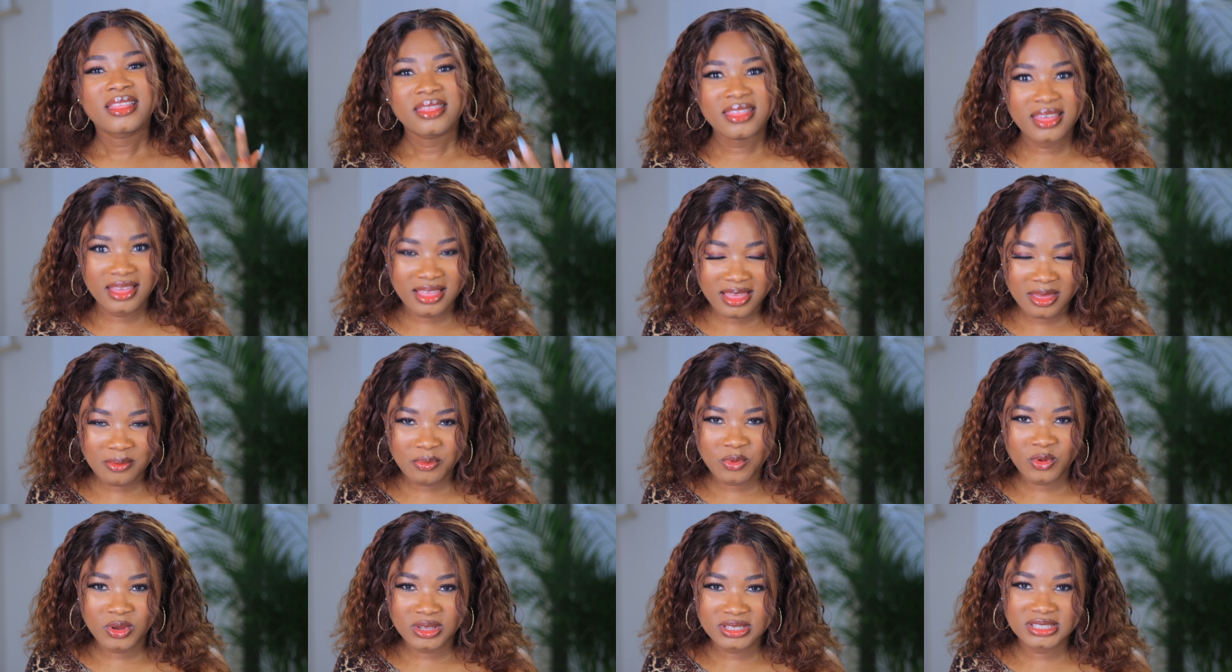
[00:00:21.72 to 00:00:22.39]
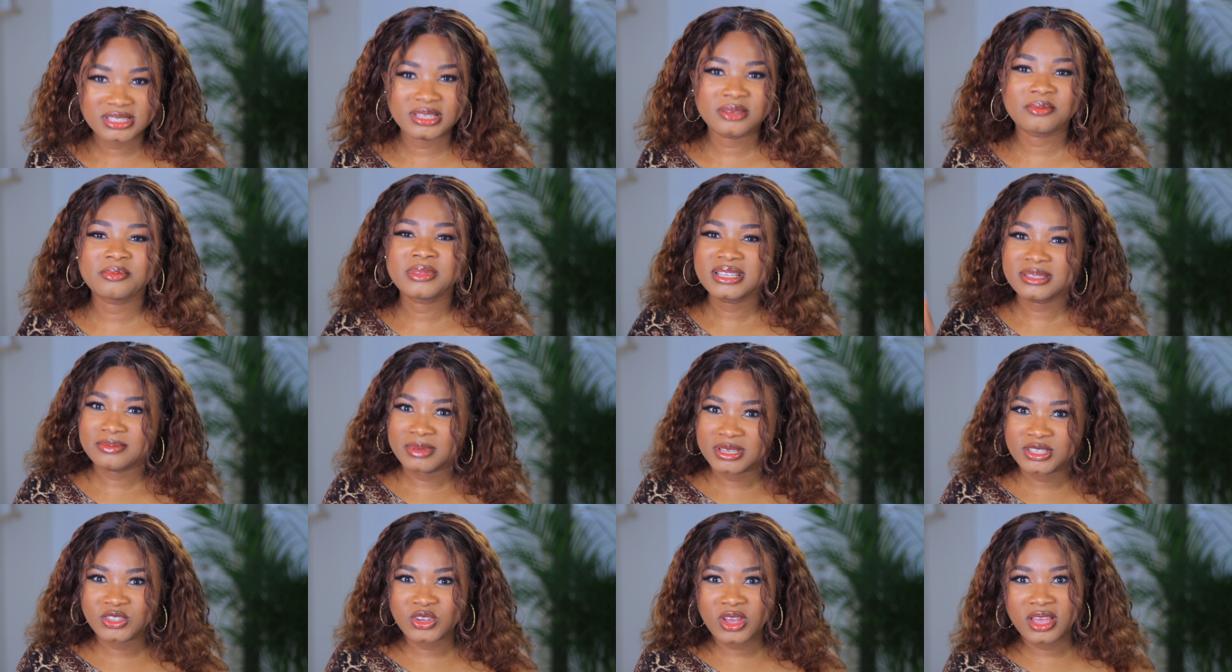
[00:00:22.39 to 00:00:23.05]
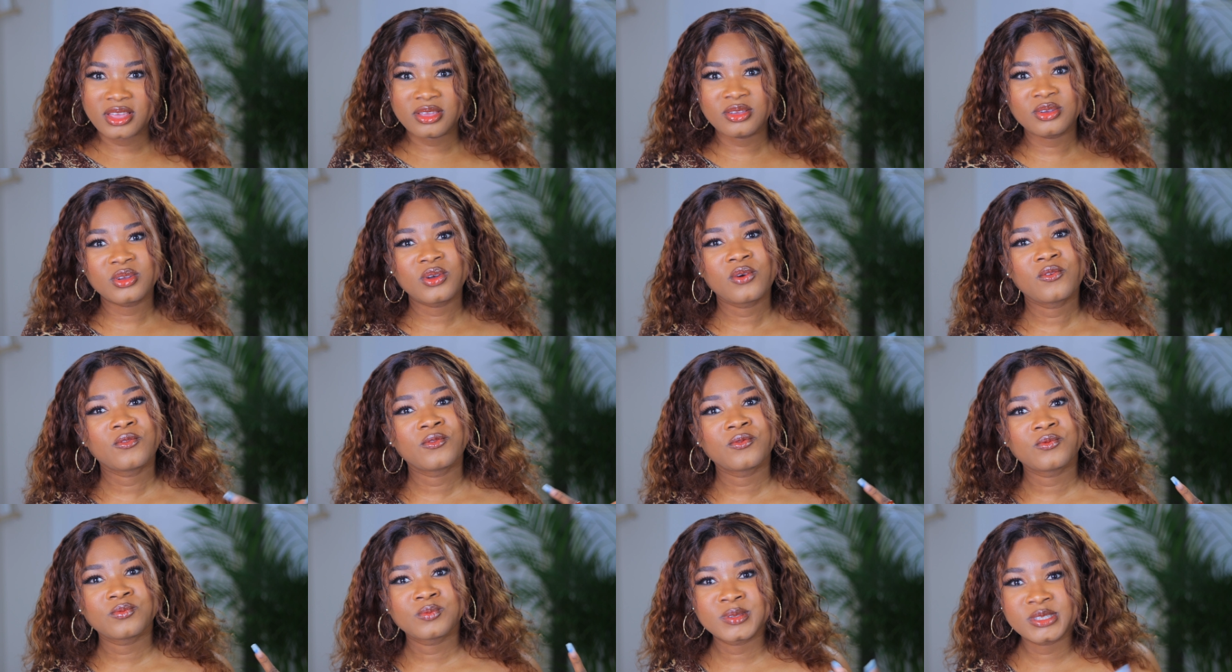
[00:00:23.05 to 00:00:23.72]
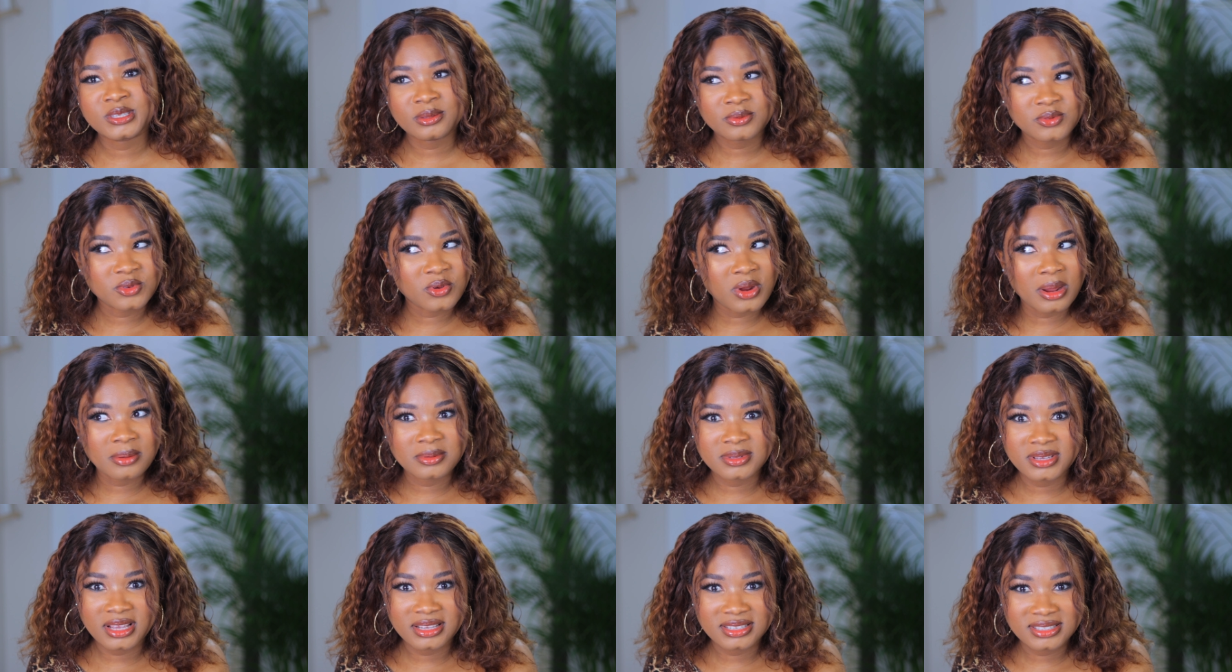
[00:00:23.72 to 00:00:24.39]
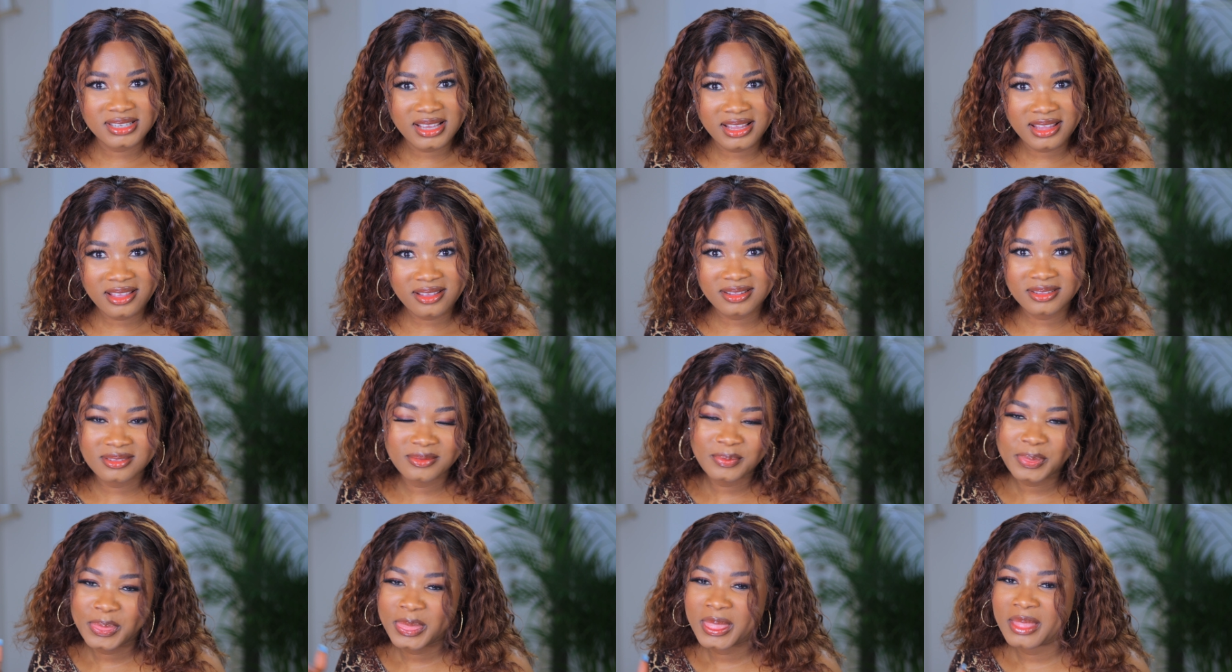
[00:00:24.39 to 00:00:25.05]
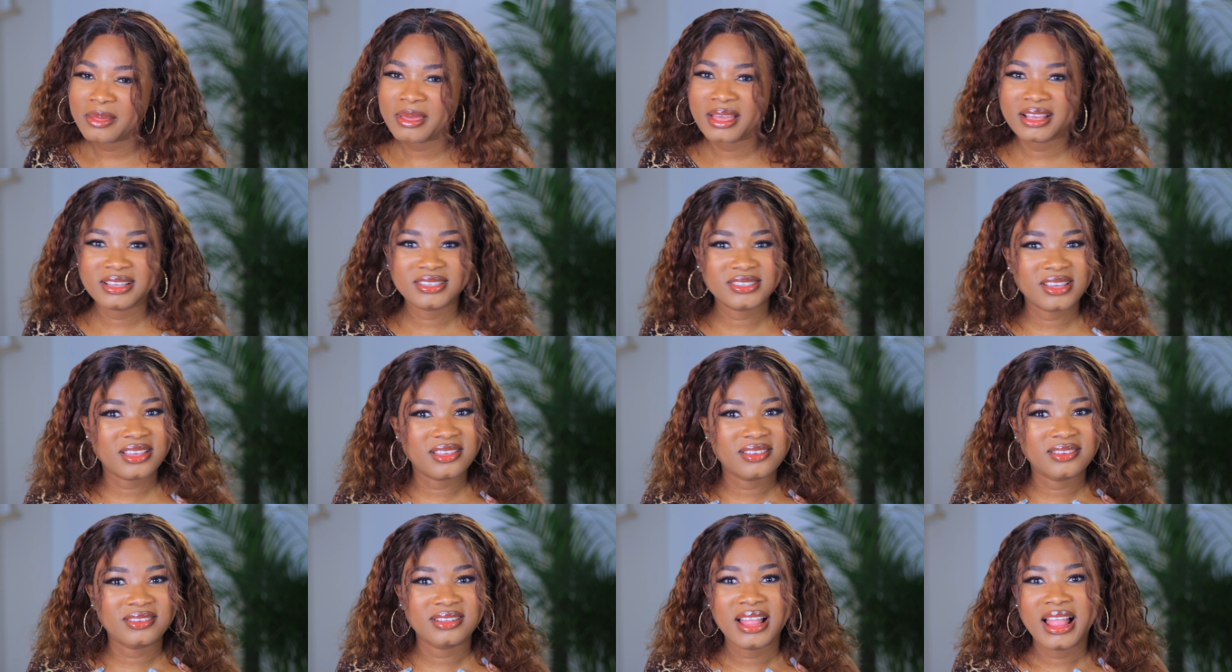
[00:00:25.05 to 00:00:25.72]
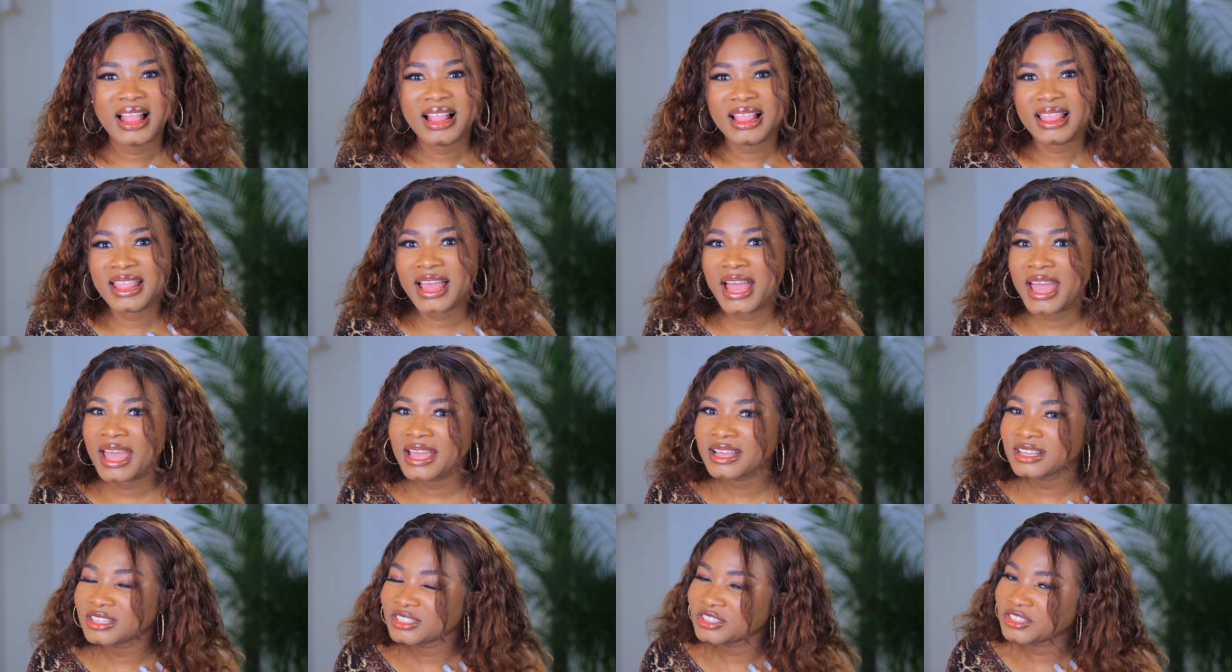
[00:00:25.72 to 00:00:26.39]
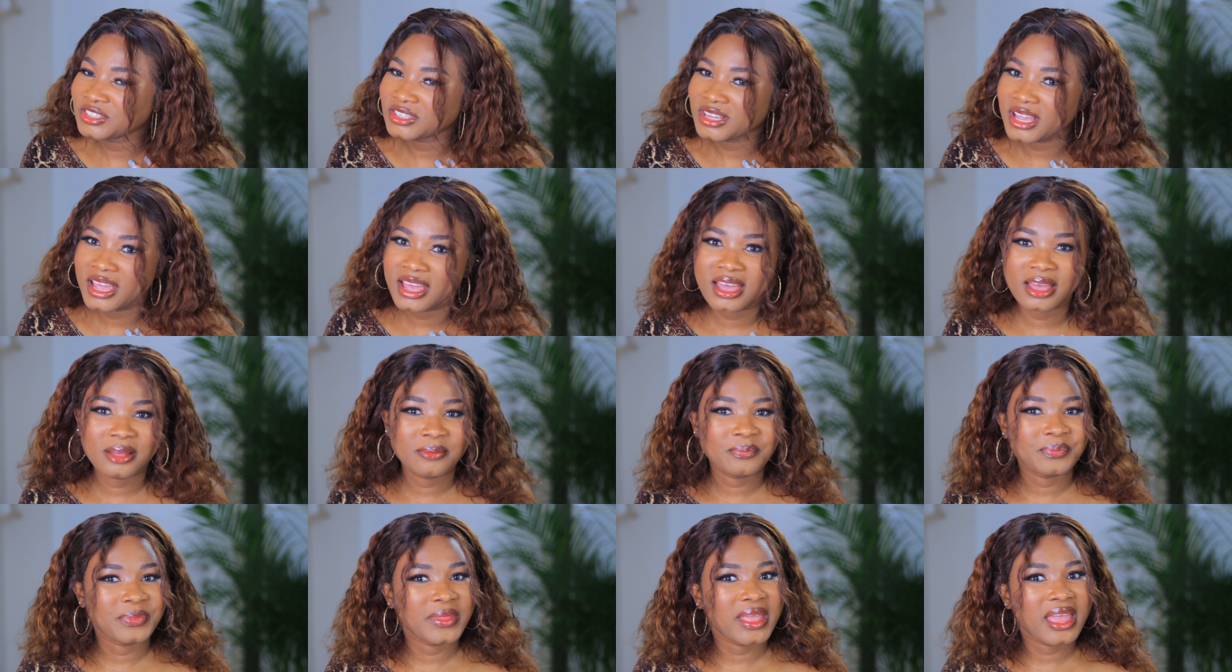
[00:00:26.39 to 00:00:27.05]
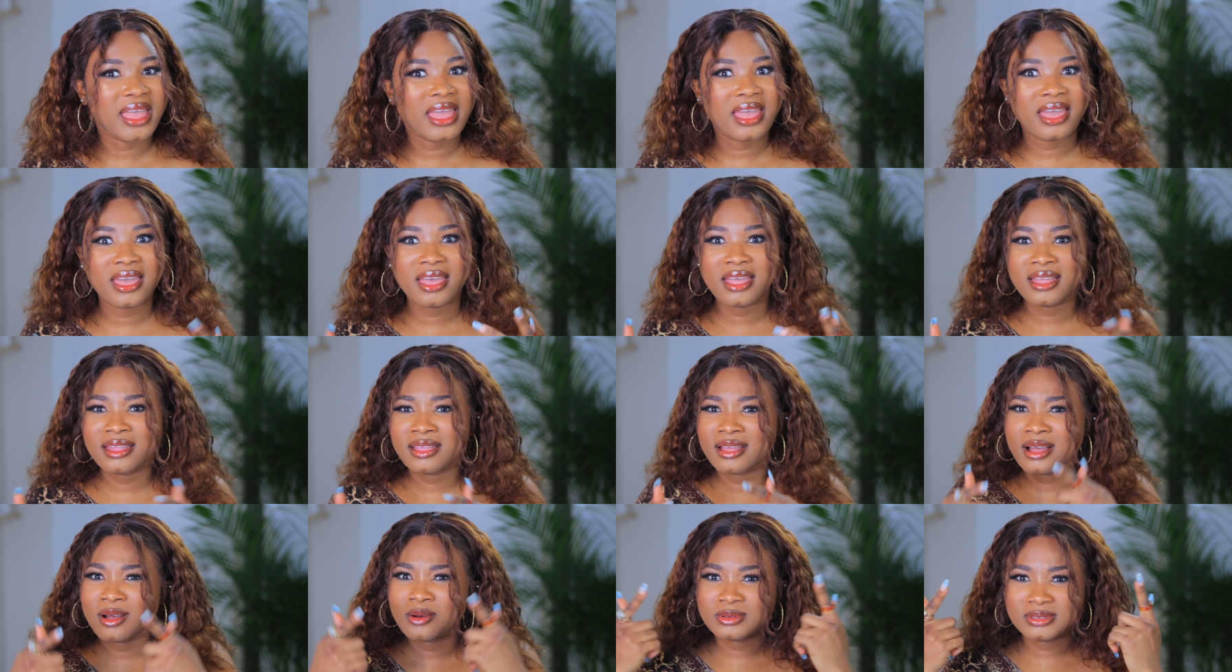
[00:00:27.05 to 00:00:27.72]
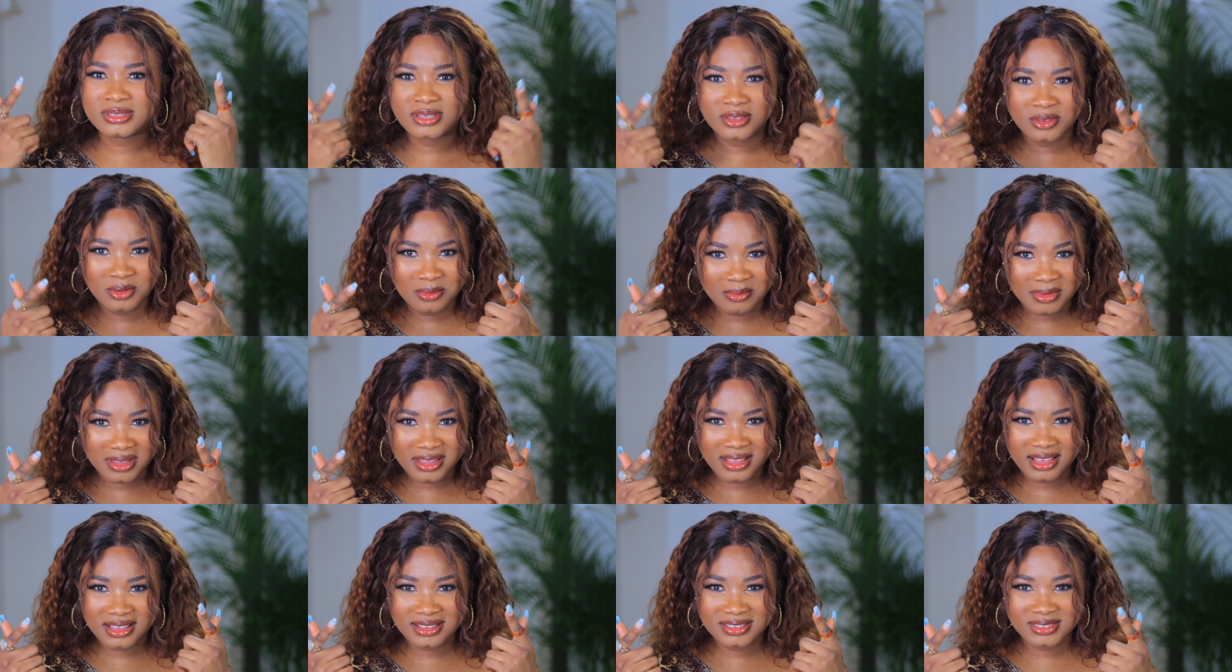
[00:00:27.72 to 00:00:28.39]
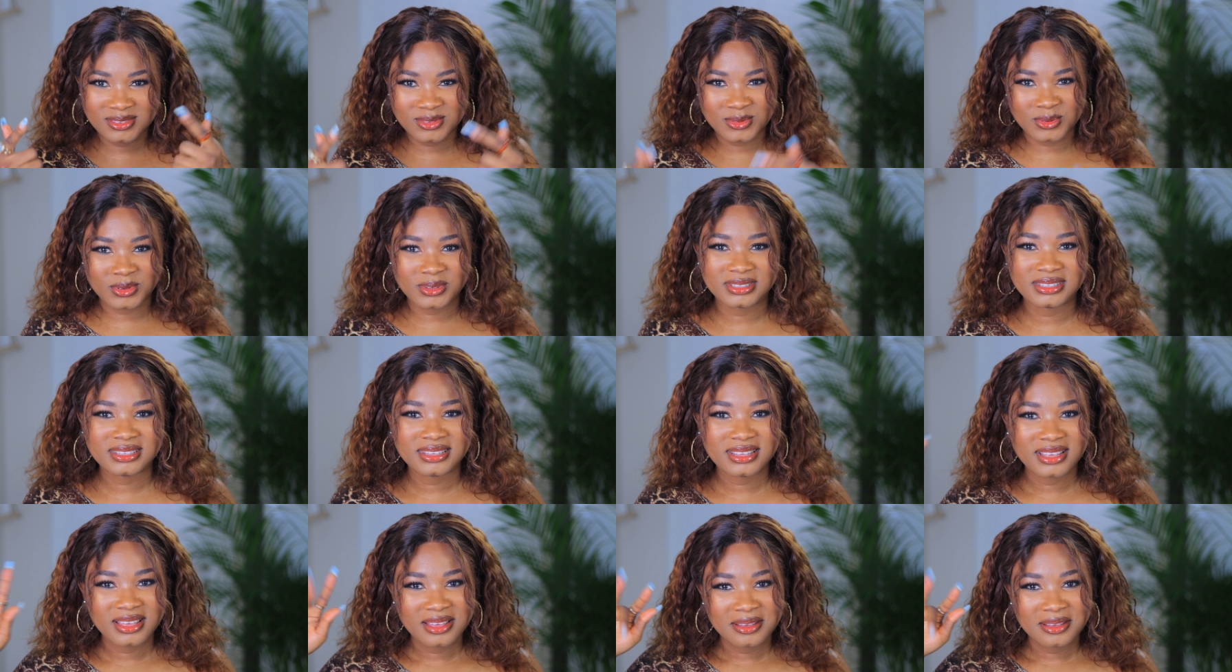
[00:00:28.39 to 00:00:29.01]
Then keep watching. Please make sure you subscribe to our channel. Make sure you like, share, and I'll see you in my next one.